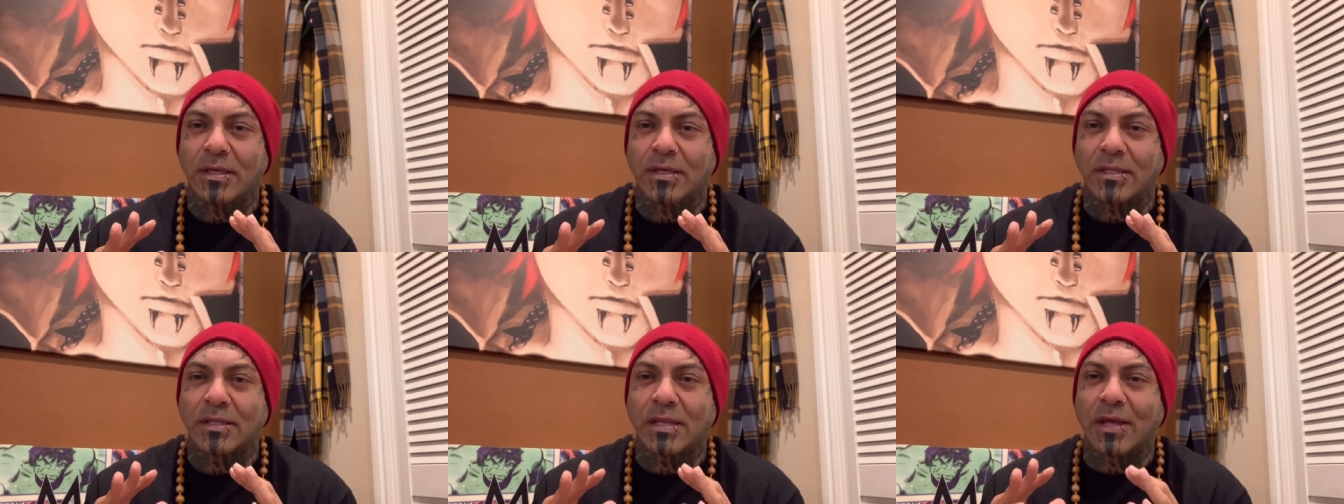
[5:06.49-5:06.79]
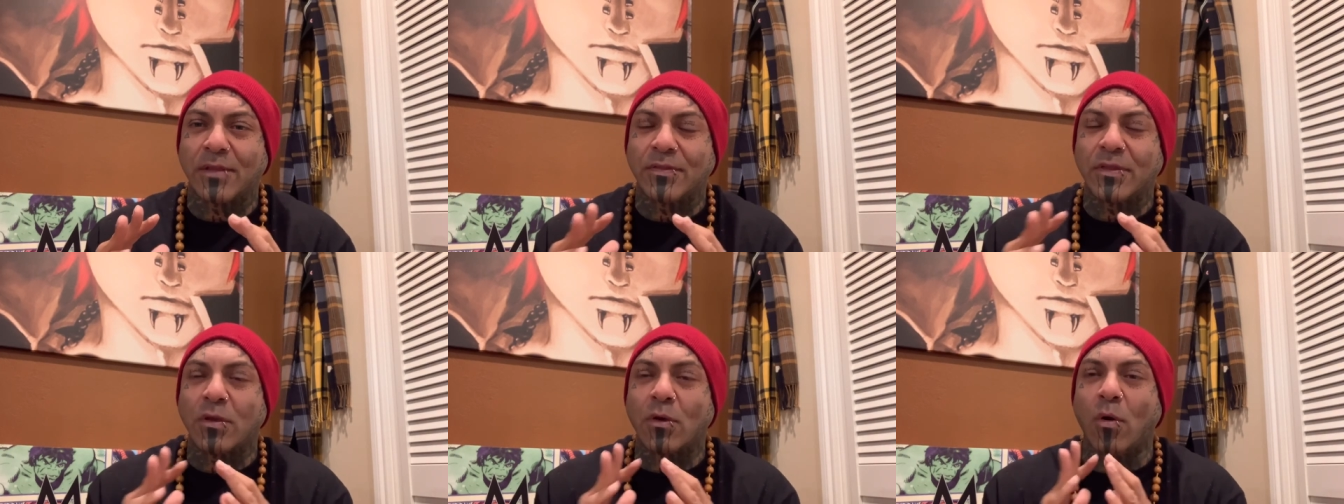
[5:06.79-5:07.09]

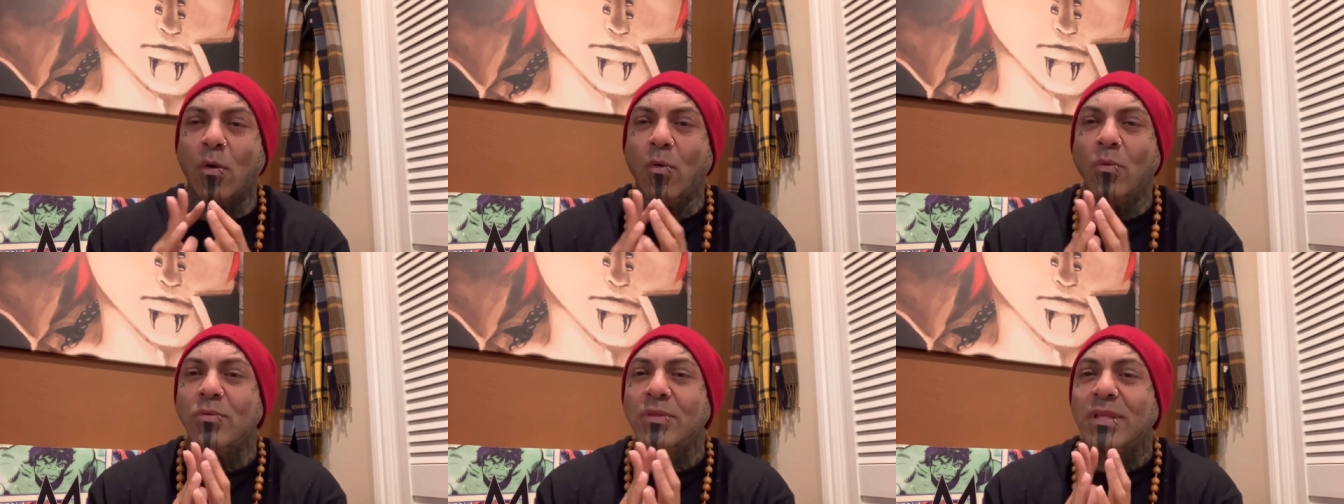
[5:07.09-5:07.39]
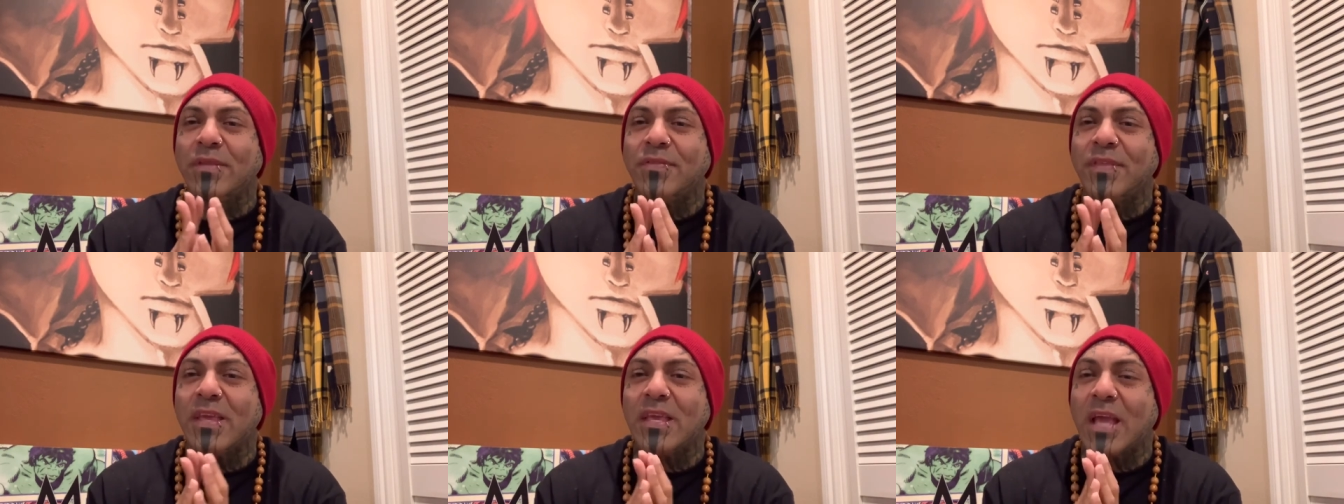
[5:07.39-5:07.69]
Now, the
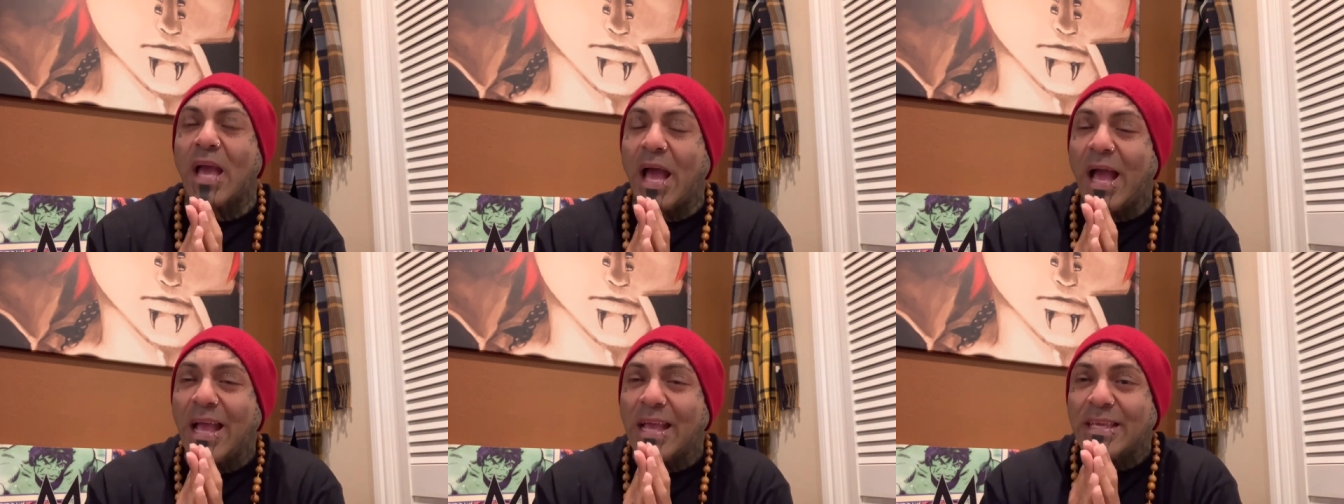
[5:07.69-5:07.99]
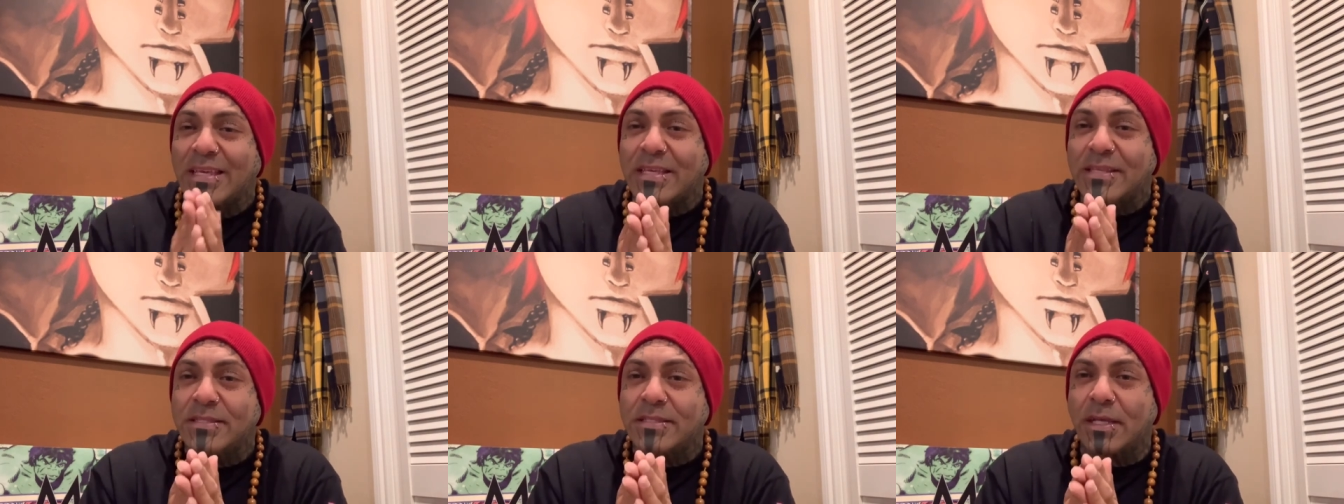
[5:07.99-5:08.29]
only thing I
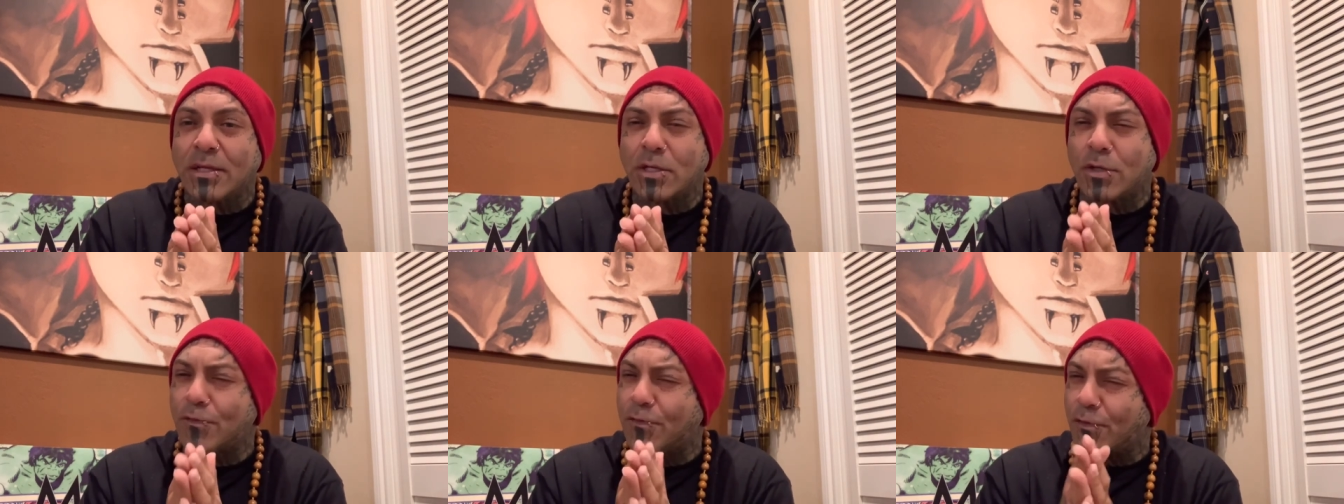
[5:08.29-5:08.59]
can tell you